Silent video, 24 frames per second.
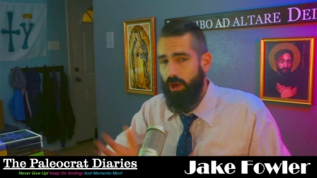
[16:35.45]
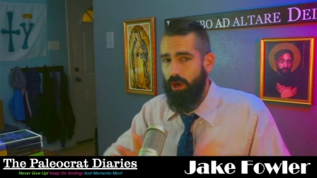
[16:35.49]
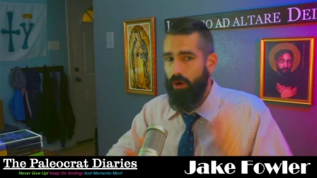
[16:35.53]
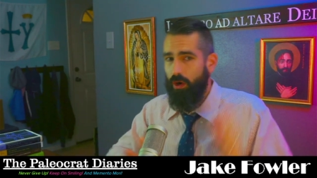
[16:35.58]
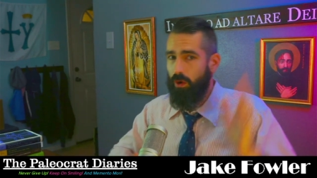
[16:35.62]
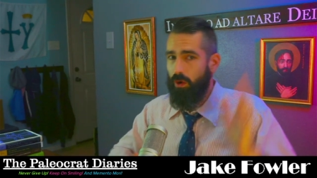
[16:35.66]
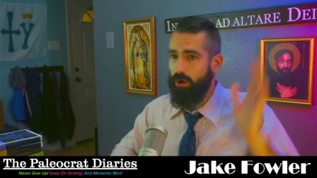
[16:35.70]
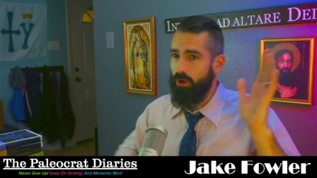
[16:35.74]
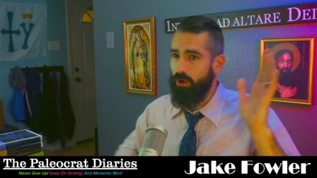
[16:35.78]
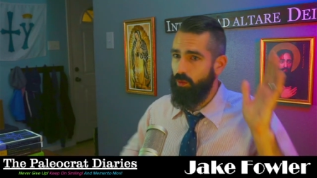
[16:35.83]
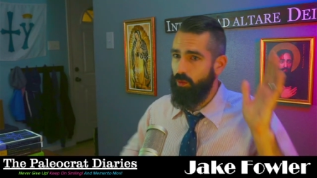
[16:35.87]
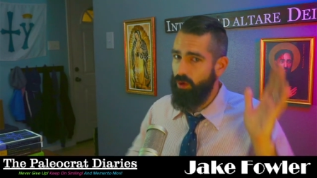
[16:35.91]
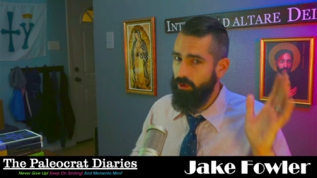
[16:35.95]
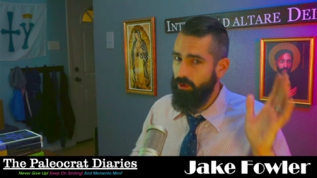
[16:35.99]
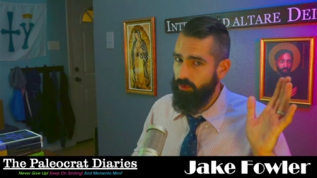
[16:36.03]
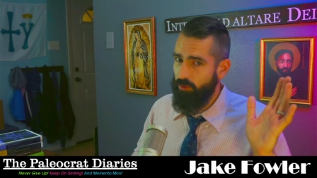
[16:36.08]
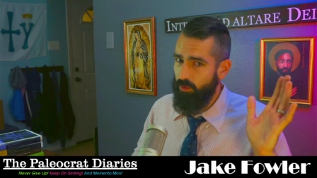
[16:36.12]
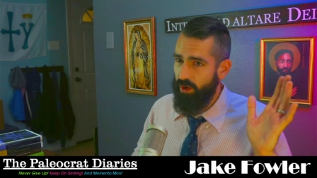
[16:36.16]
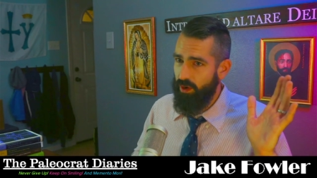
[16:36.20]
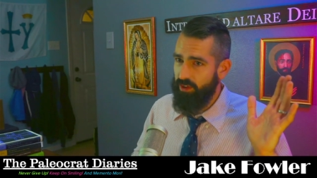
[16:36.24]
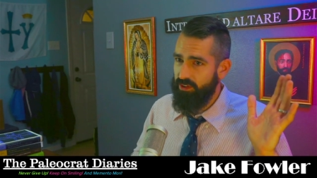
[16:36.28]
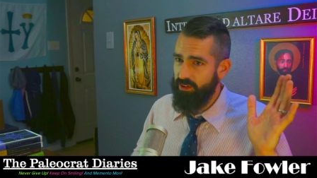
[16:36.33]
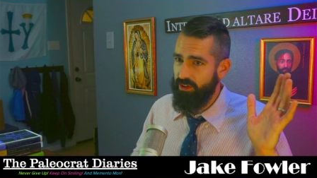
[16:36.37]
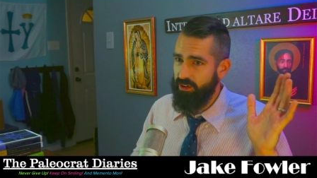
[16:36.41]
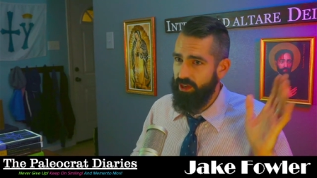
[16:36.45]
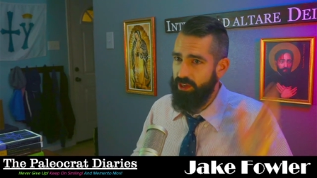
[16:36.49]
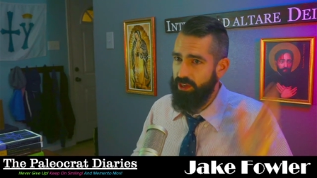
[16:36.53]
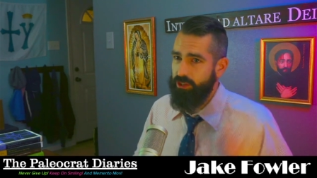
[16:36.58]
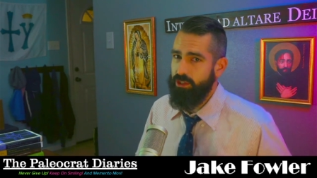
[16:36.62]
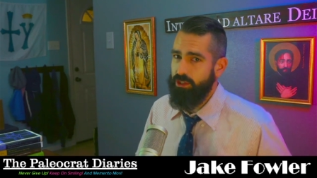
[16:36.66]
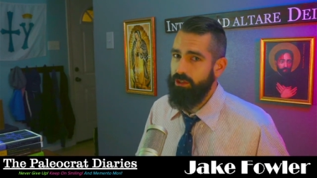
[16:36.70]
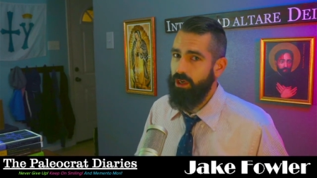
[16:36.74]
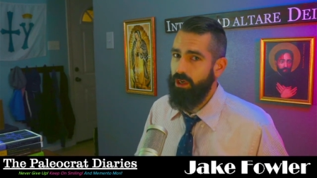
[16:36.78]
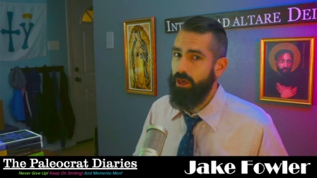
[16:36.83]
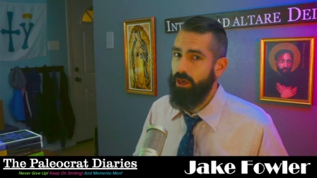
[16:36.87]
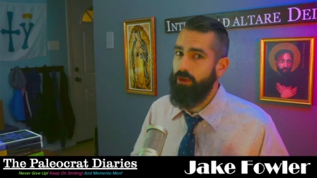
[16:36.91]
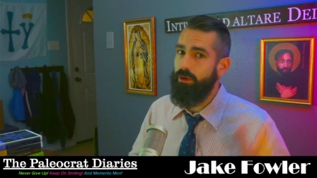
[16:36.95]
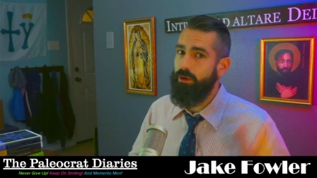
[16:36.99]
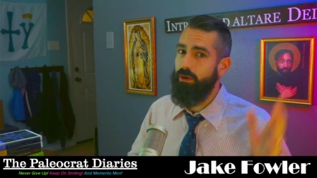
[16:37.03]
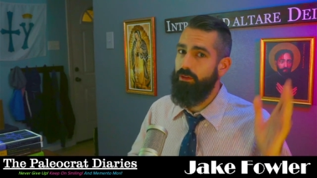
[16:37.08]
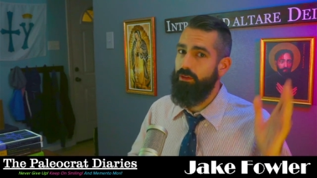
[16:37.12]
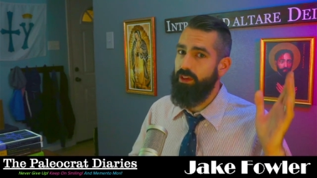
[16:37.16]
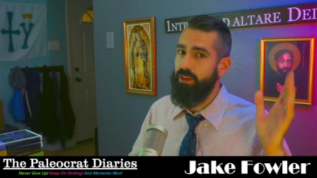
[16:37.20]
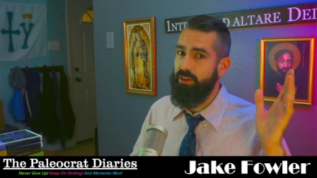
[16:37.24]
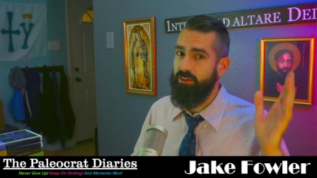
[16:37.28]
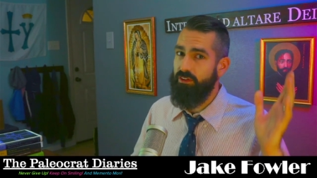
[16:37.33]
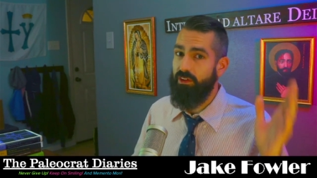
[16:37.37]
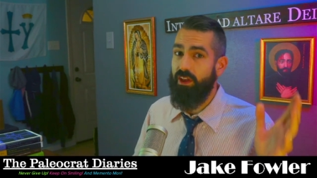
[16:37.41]
or a willful resignation under
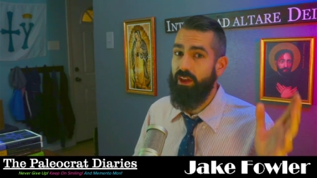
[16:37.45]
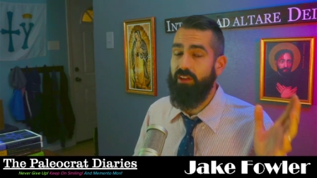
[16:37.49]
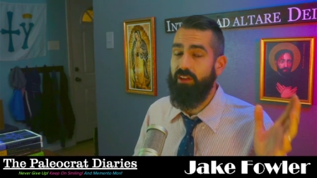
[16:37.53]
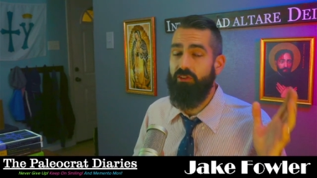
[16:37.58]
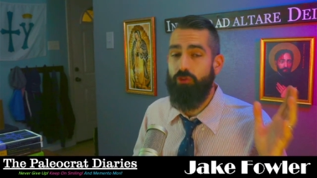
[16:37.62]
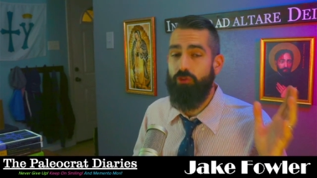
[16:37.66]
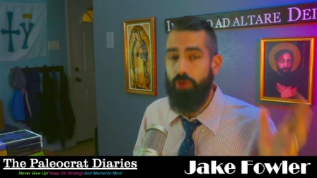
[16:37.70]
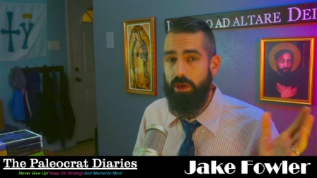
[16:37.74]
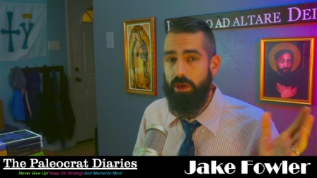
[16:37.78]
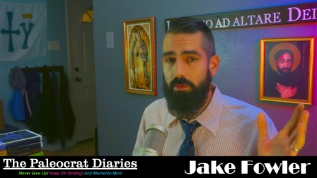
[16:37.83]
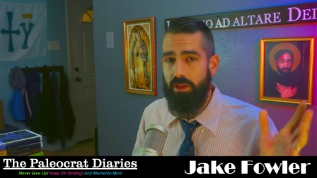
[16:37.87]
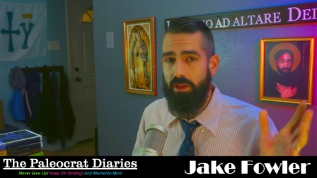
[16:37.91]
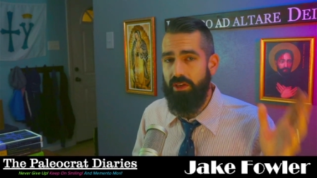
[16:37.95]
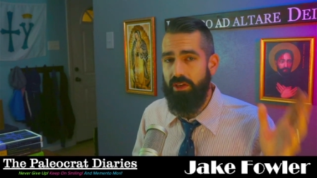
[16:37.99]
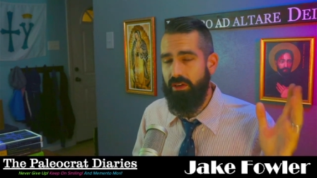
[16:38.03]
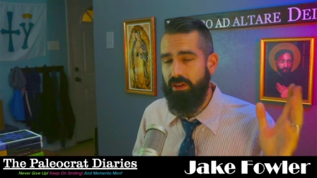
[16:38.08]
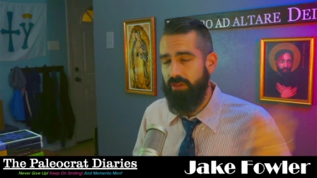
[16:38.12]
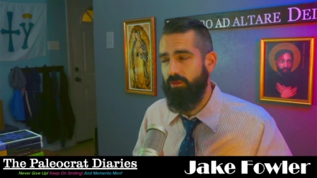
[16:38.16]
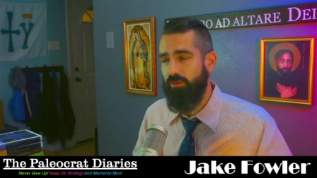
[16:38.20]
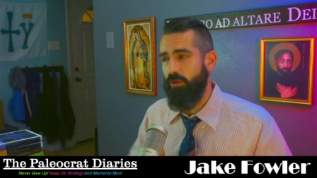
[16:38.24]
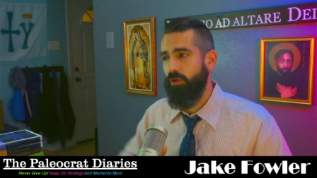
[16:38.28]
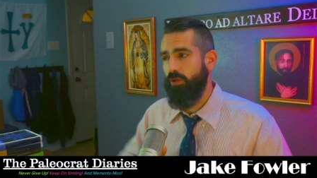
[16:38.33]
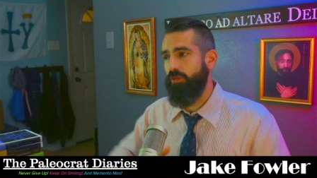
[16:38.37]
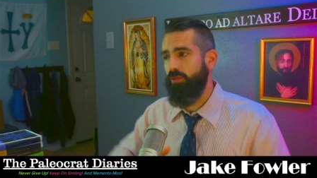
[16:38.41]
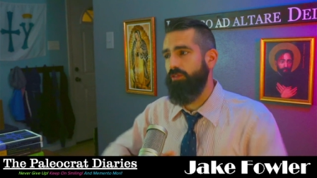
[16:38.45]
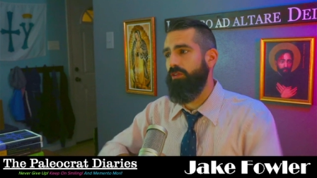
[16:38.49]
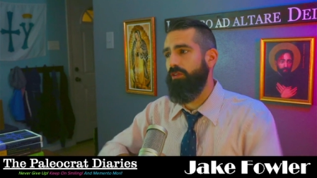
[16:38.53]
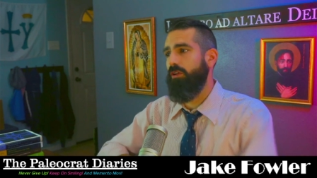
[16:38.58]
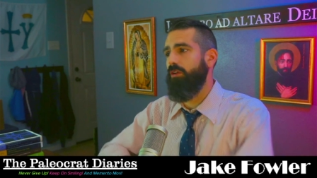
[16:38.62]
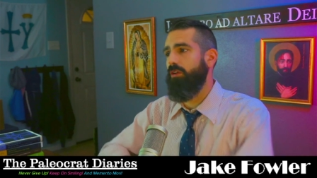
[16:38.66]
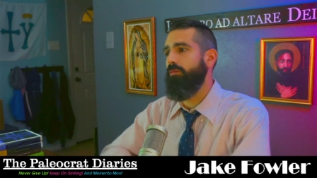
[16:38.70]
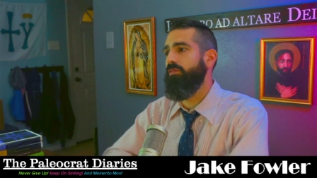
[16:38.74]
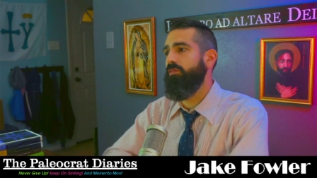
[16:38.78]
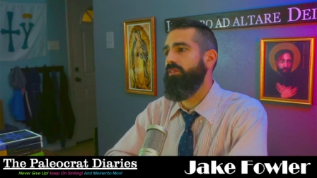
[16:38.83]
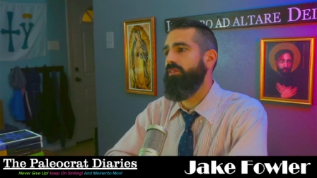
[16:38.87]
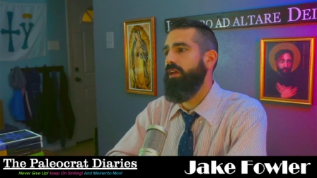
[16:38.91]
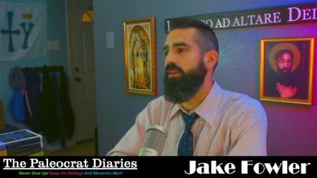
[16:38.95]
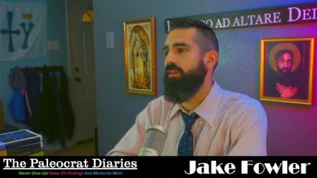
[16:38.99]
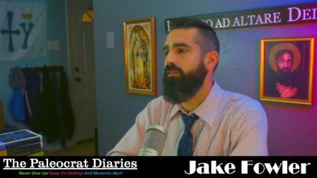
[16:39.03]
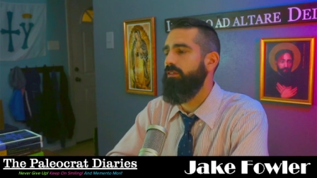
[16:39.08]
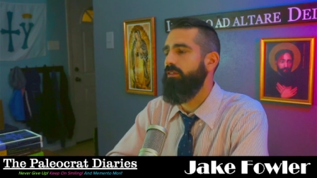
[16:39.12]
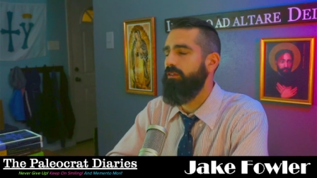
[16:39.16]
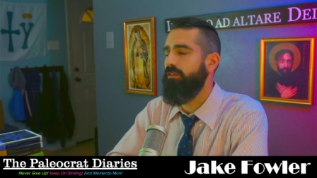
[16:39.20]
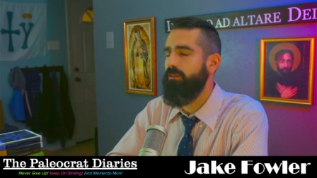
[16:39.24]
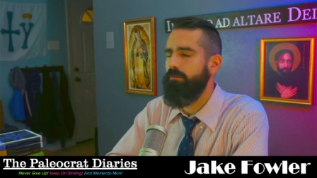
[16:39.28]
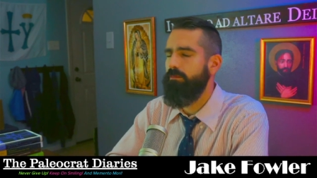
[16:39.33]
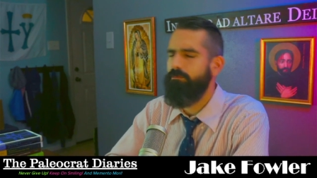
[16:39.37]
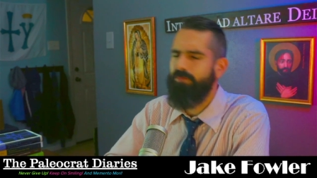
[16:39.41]
these extremely difficult
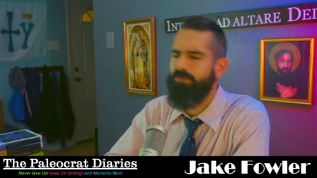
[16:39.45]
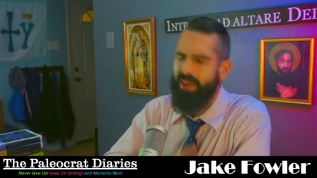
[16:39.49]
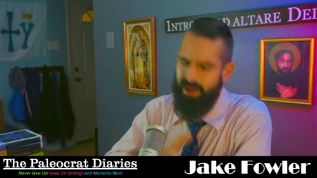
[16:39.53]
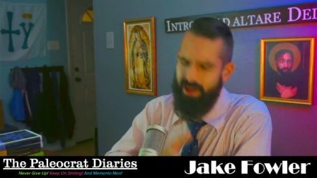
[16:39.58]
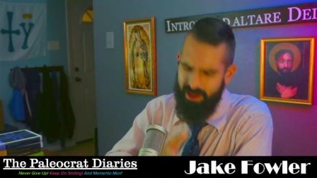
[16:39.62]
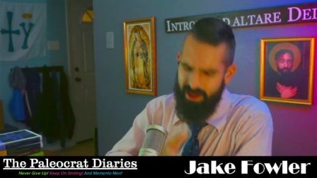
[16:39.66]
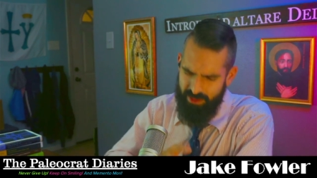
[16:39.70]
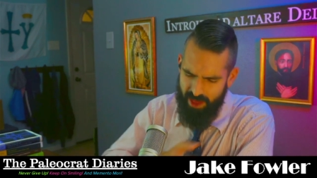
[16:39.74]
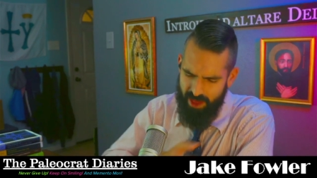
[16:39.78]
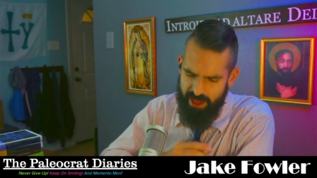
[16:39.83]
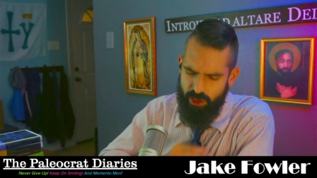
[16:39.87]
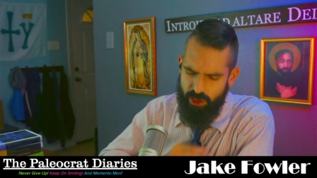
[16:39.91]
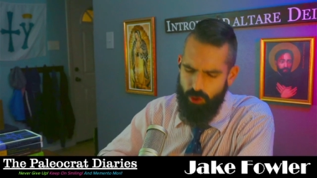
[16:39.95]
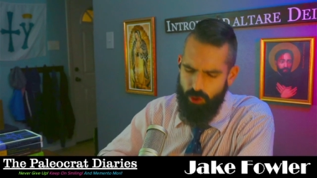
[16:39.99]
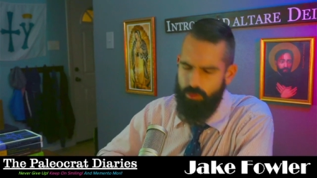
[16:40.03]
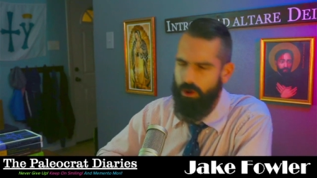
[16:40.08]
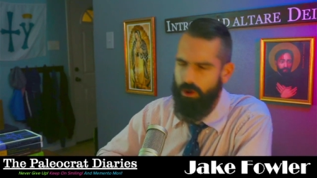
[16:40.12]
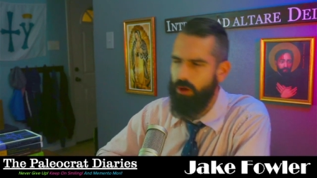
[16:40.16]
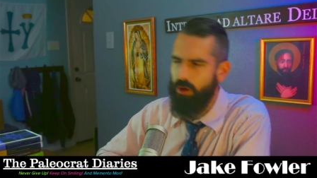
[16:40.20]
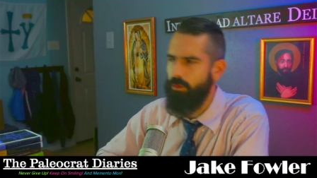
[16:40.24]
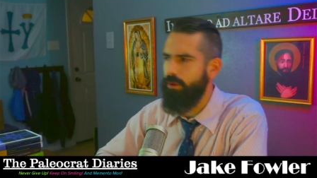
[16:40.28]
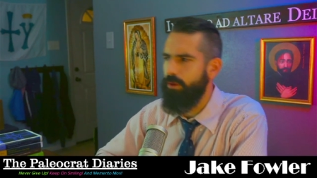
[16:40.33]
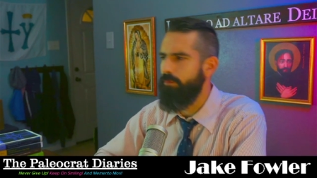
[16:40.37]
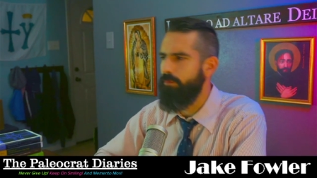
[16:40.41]
circumstances. Thank you, Bourbon.